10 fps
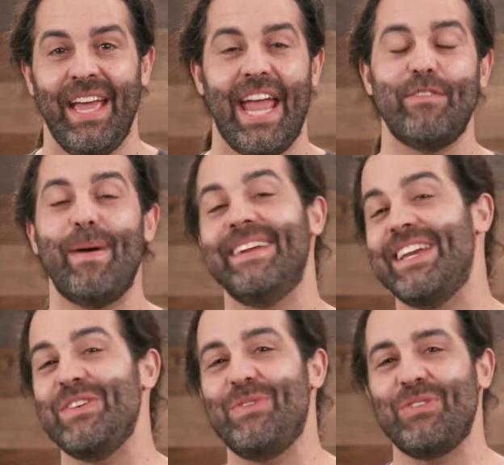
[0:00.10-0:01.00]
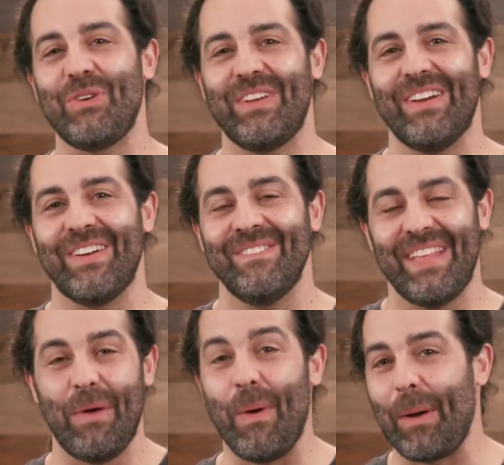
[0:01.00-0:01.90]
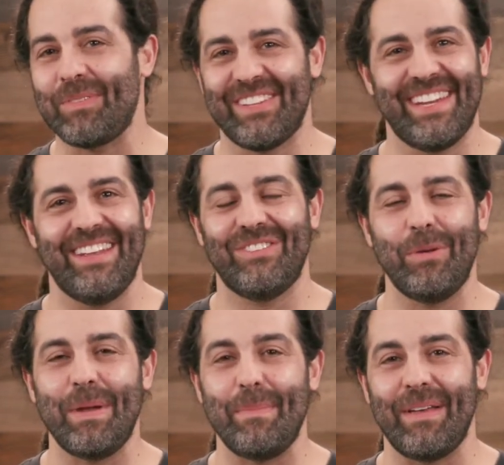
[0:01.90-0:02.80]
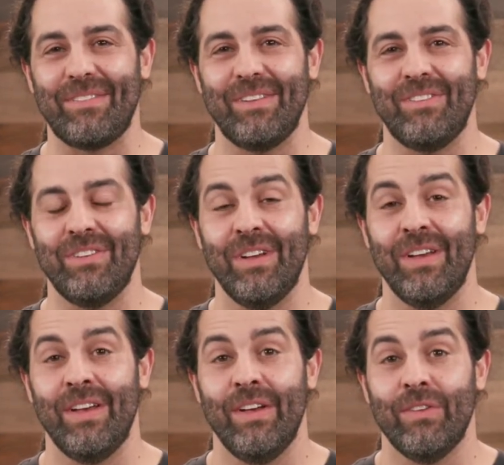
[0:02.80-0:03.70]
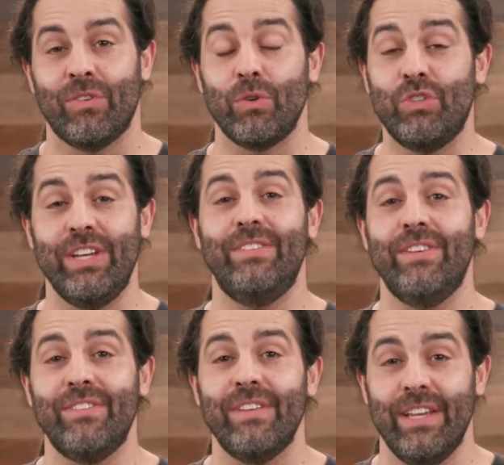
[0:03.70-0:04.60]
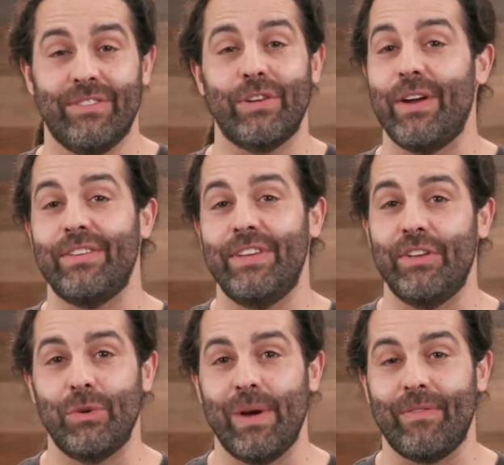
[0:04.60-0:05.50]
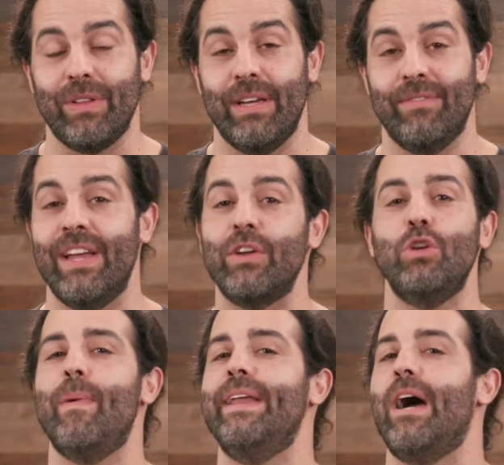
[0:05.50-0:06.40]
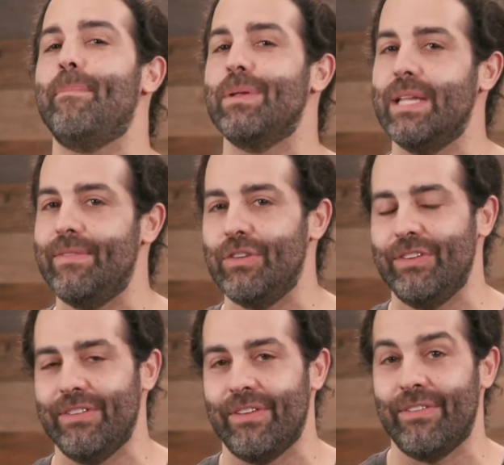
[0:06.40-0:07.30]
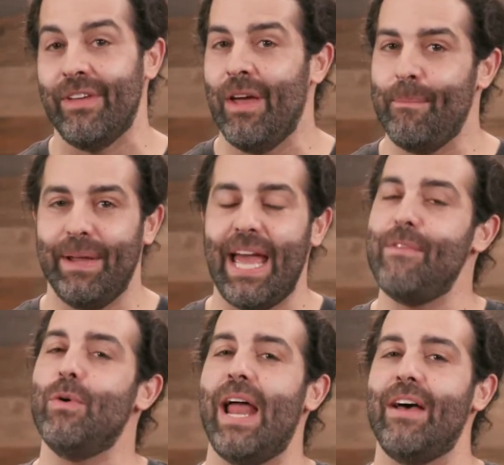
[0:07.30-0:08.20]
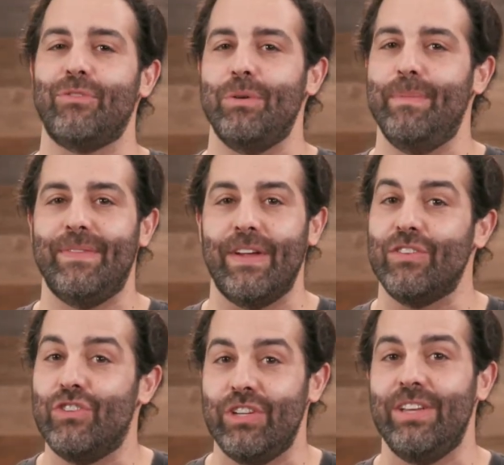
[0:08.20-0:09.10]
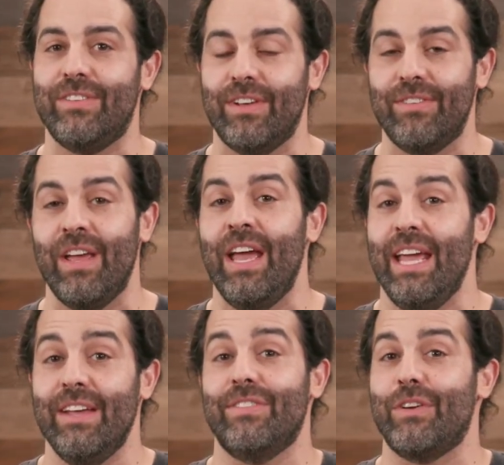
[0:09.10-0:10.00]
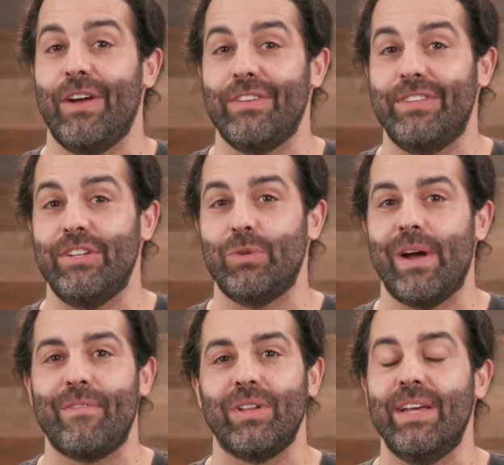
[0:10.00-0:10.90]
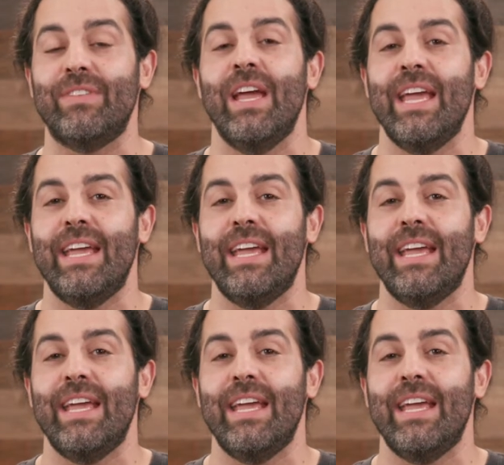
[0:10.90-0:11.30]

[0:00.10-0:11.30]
Hey, everybody, Daniel Fusco here, and welcome to today's two minute message. So, Jesus is the greatest teacher who ever lived. Now, you might not believe in Jesus, but everyone has to admit that Jesus is the greatest teacher who ever lived.